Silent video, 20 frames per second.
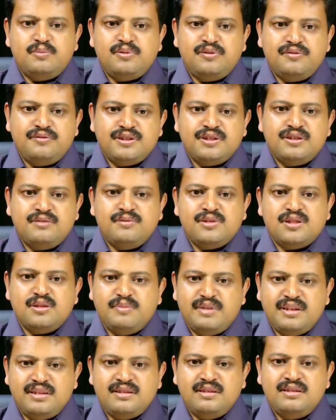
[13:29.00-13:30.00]
provision was
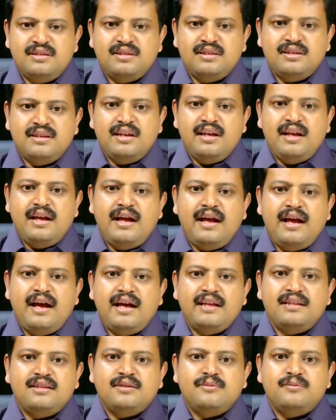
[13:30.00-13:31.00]
amended
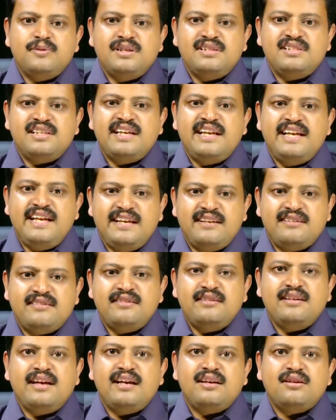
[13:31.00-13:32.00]
and the words
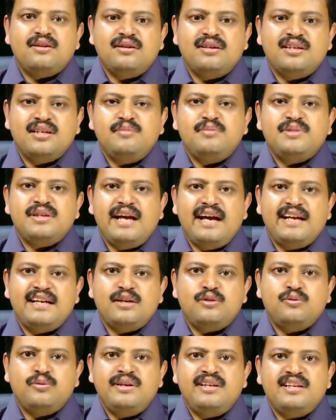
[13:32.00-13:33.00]
hatred and contempt
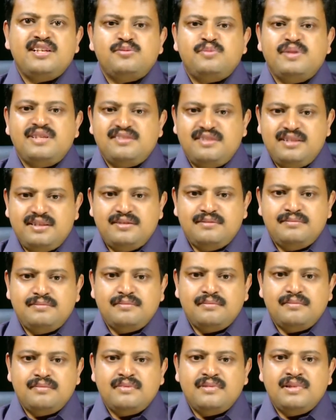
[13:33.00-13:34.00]
added to it expressly.
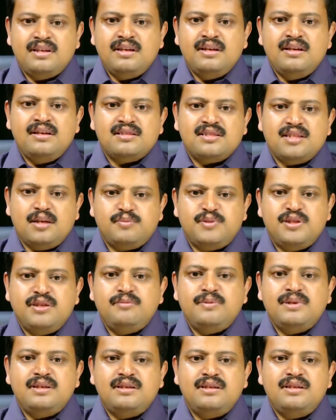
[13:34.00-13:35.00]

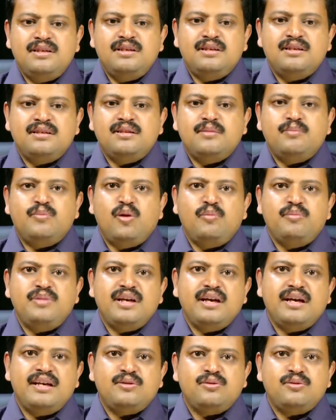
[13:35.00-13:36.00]
Subsequently, the Bombay High